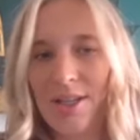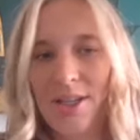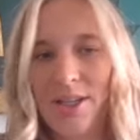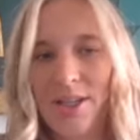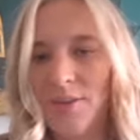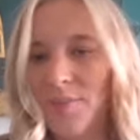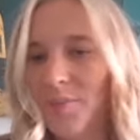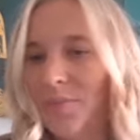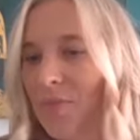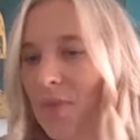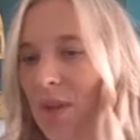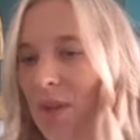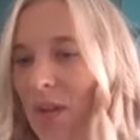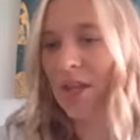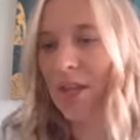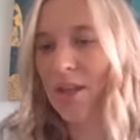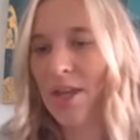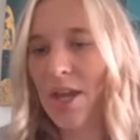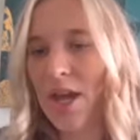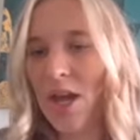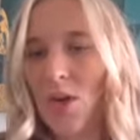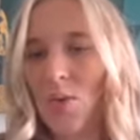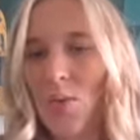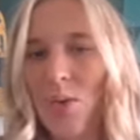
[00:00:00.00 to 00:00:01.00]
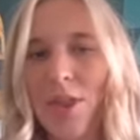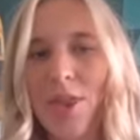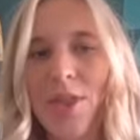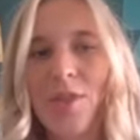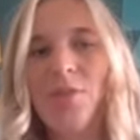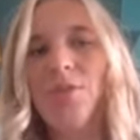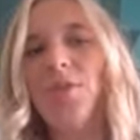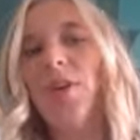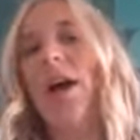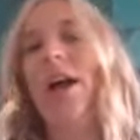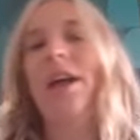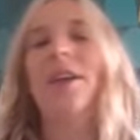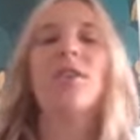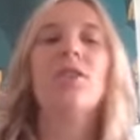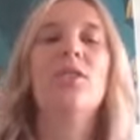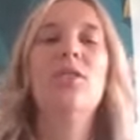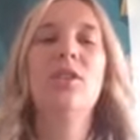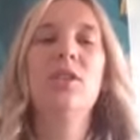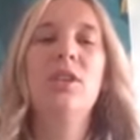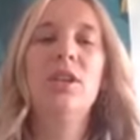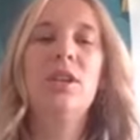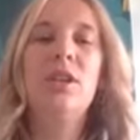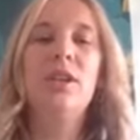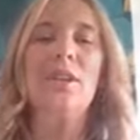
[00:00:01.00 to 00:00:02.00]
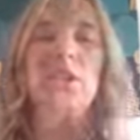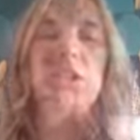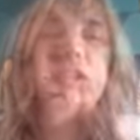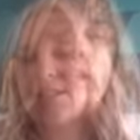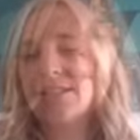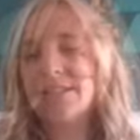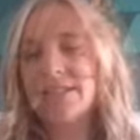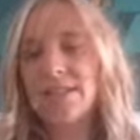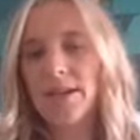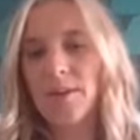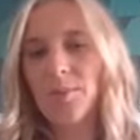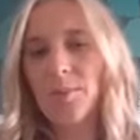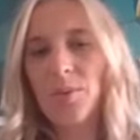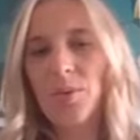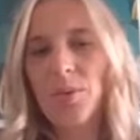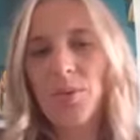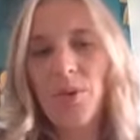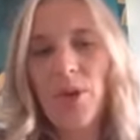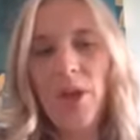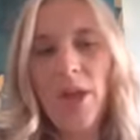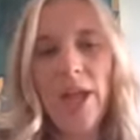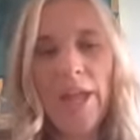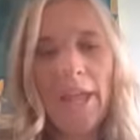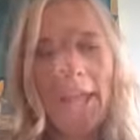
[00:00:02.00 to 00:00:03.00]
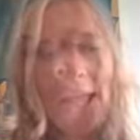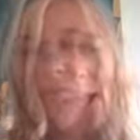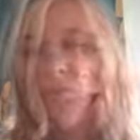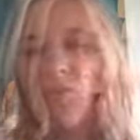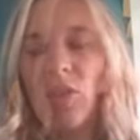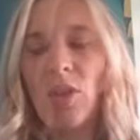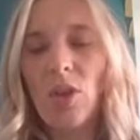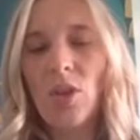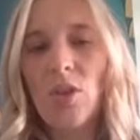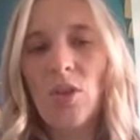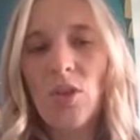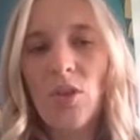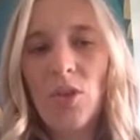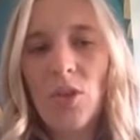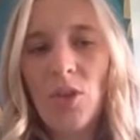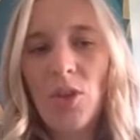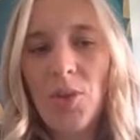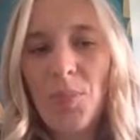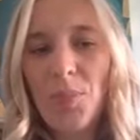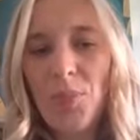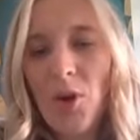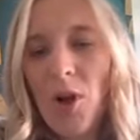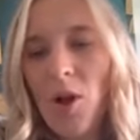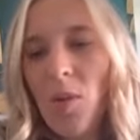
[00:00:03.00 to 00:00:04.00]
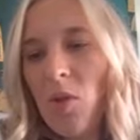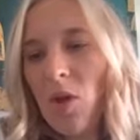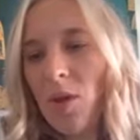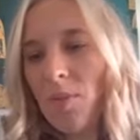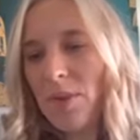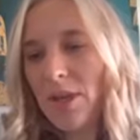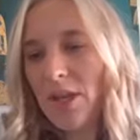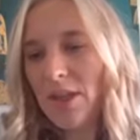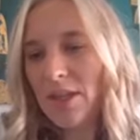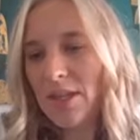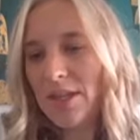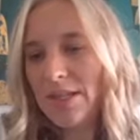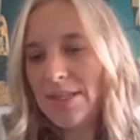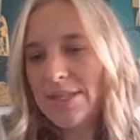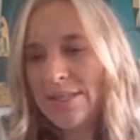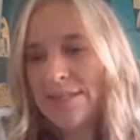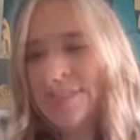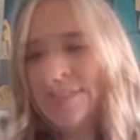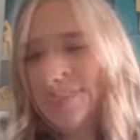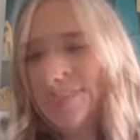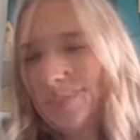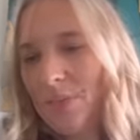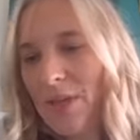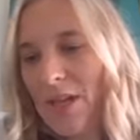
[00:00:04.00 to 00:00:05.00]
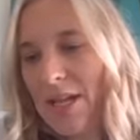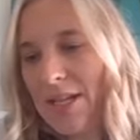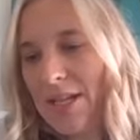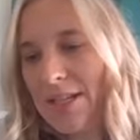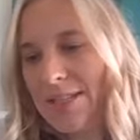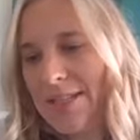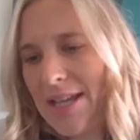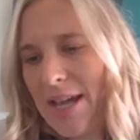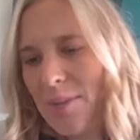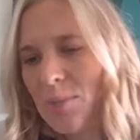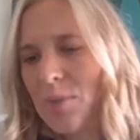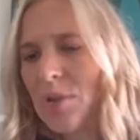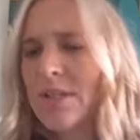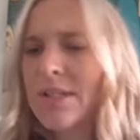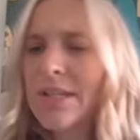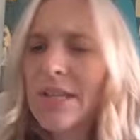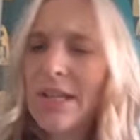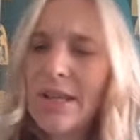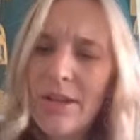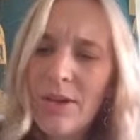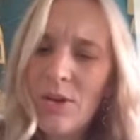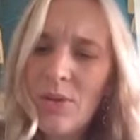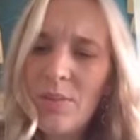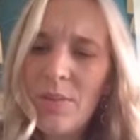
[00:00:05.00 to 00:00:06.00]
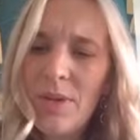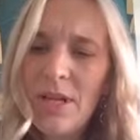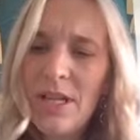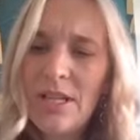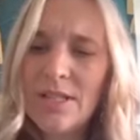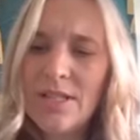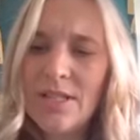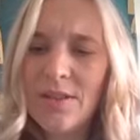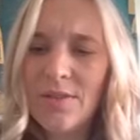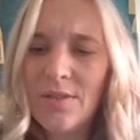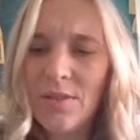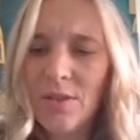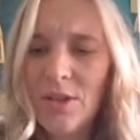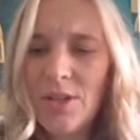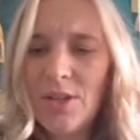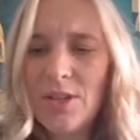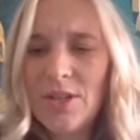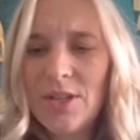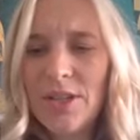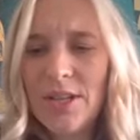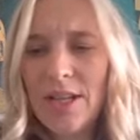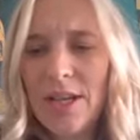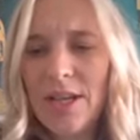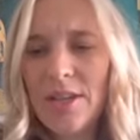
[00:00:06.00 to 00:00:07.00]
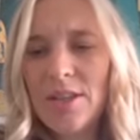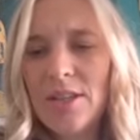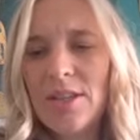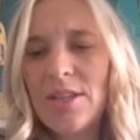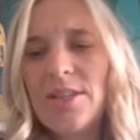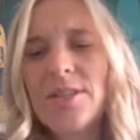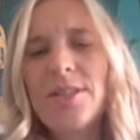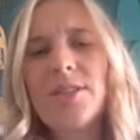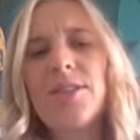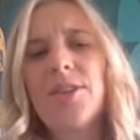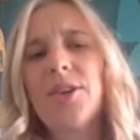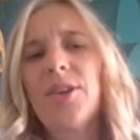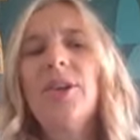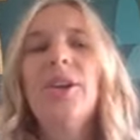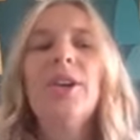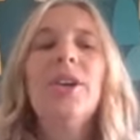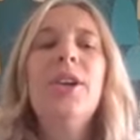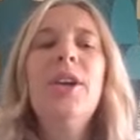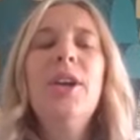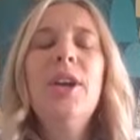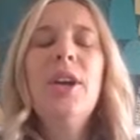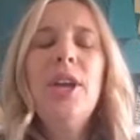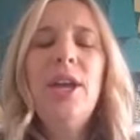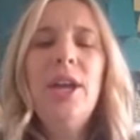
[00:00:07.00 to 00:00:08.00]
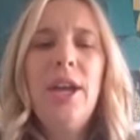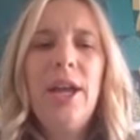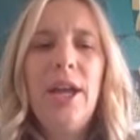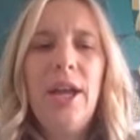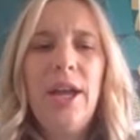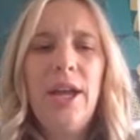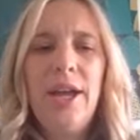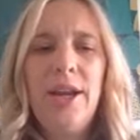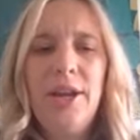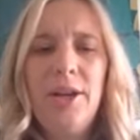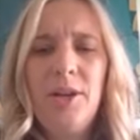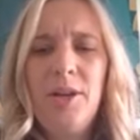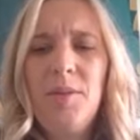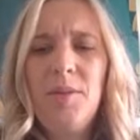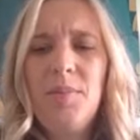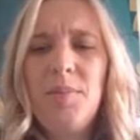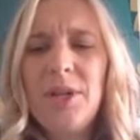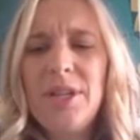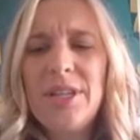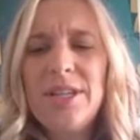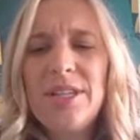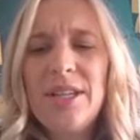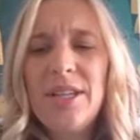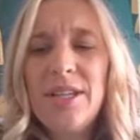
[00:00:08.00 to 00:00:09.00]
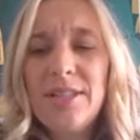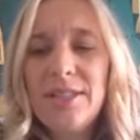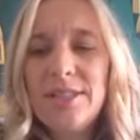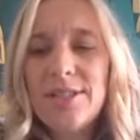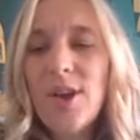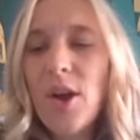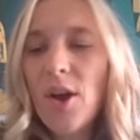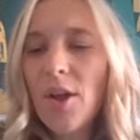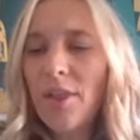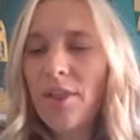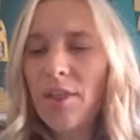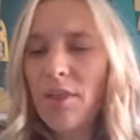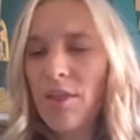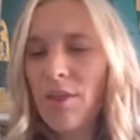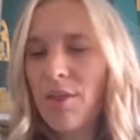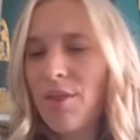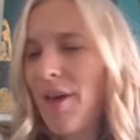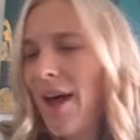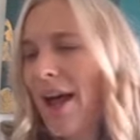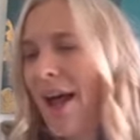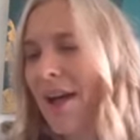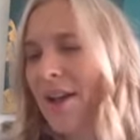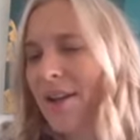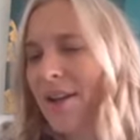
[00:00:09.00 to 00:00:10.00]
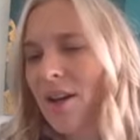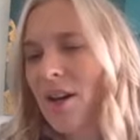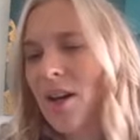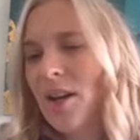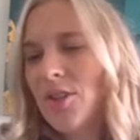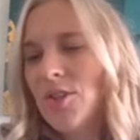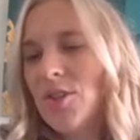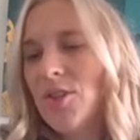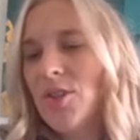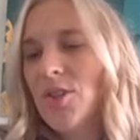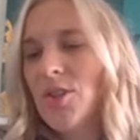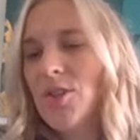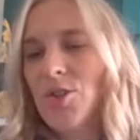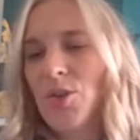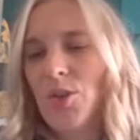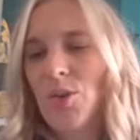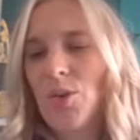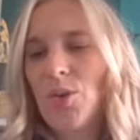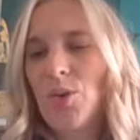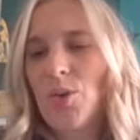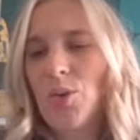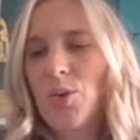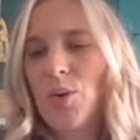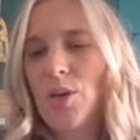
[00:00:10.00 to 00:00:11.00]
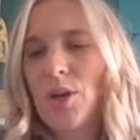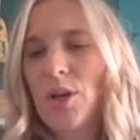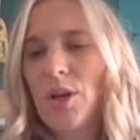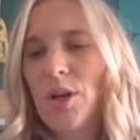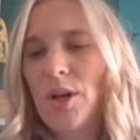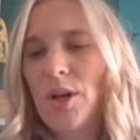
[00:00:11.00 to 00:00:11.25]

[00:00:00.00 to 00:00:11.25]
Okay. And now with the final example, the problem in this example is a little bit different to the others, so but it's not that unusual